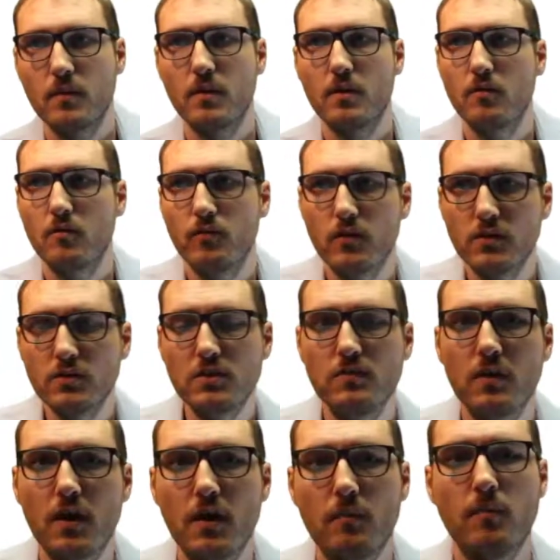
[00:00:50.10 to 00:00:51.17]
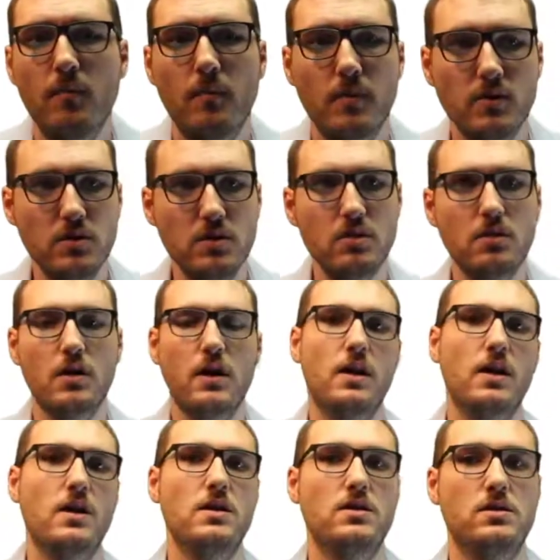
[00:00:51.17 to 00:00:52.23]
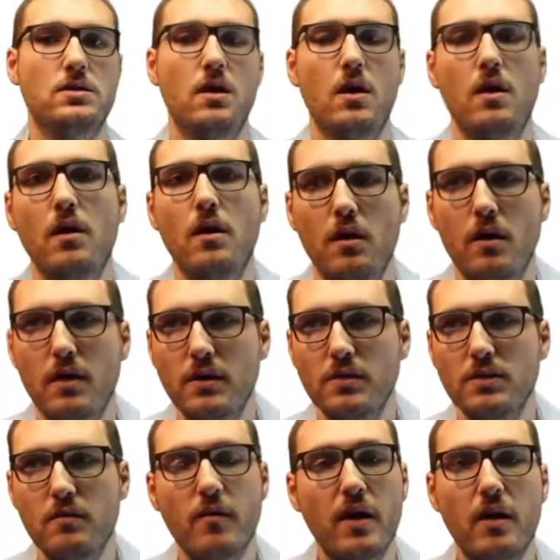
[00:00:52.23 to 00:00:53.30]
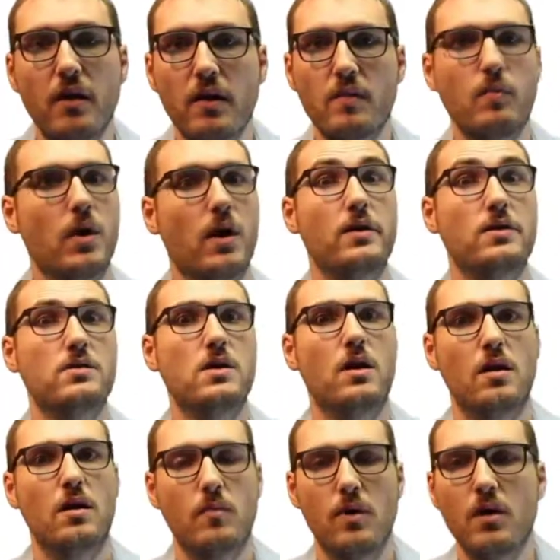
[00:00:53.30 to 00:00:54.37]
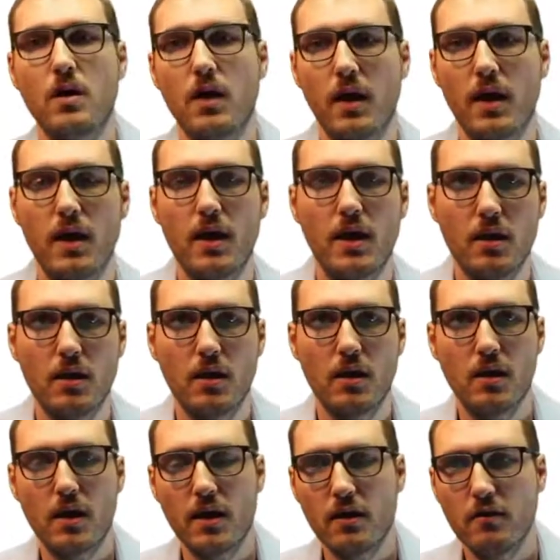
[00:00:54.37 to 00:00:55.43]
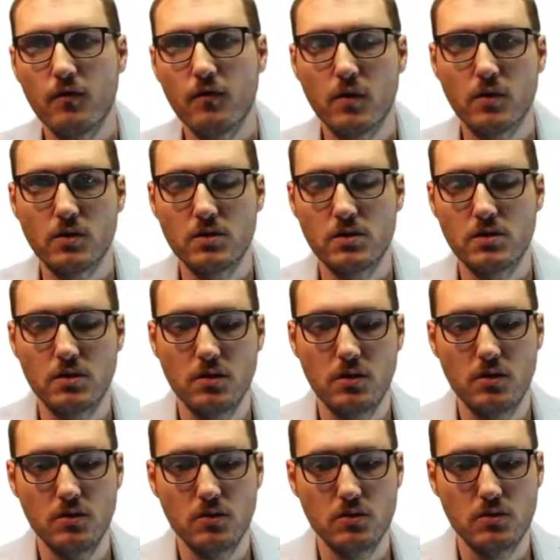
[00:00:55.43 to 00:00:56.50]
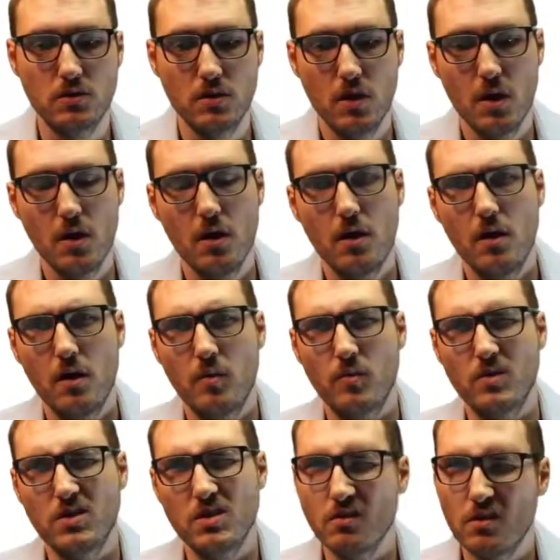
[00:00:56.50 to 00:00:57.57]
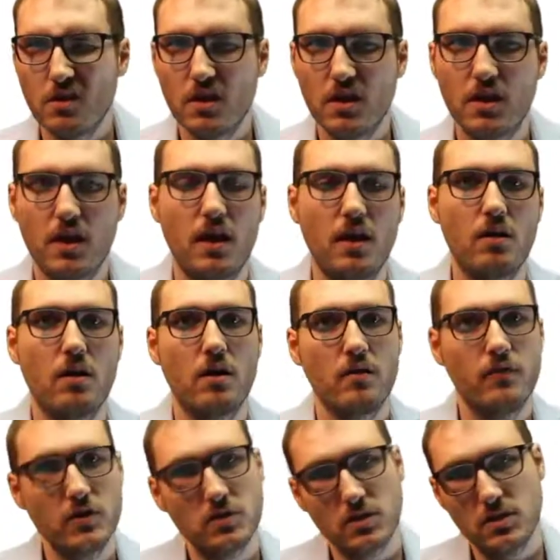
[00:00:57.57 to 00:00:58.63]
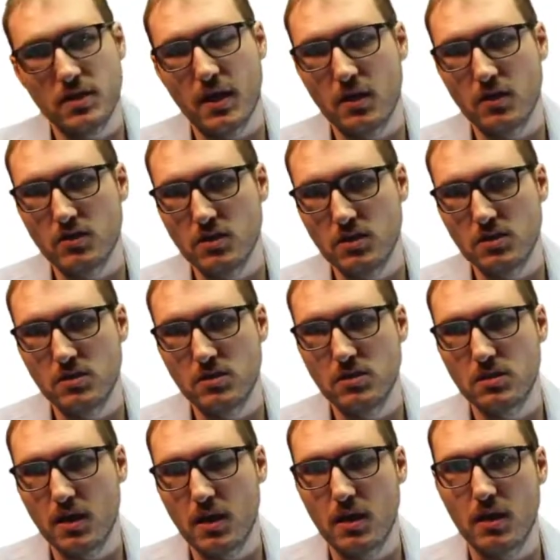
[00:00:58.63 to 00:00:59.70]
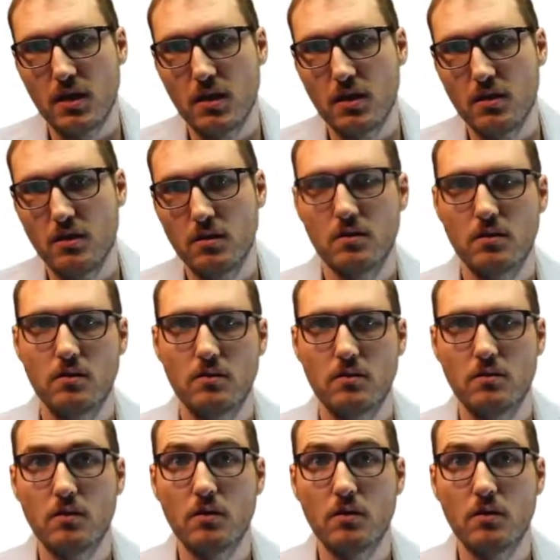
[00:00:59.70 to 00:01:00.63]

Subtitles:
first of all, machine learning is a very broad term, and a lot of folks use machine learning and artificial intelligence and neural